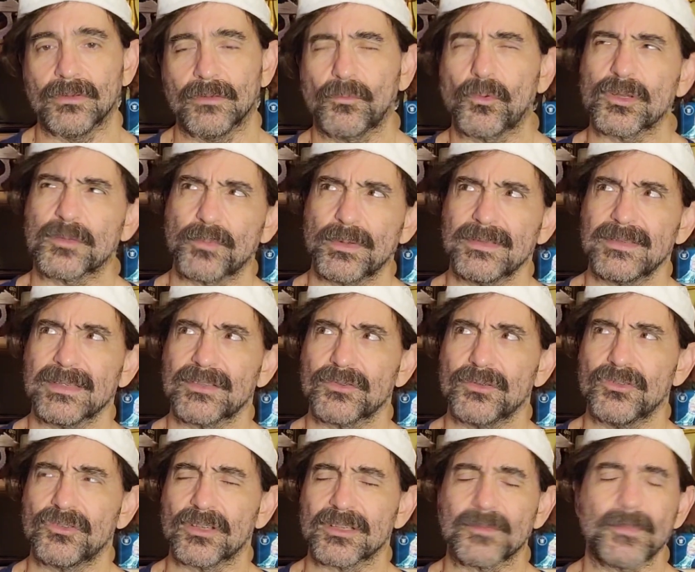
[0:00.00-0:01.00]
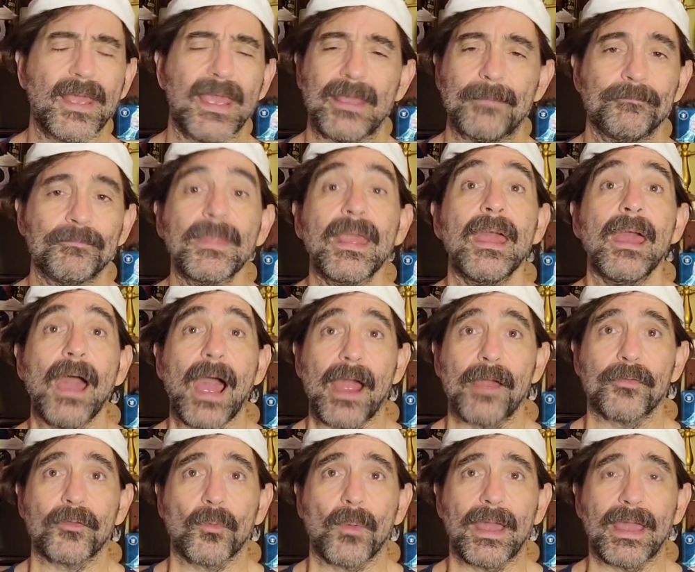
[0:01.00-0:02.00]
Of course, Princess could just pay.
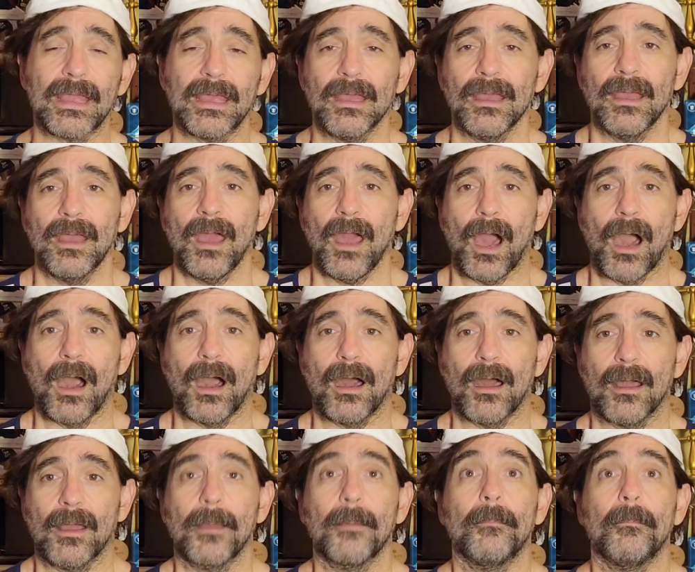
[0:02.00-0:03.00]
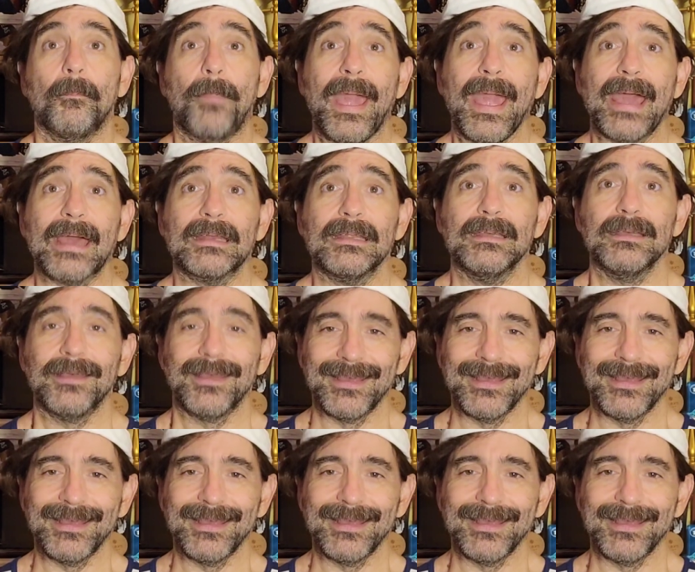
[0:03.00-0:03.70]
Either way, bad.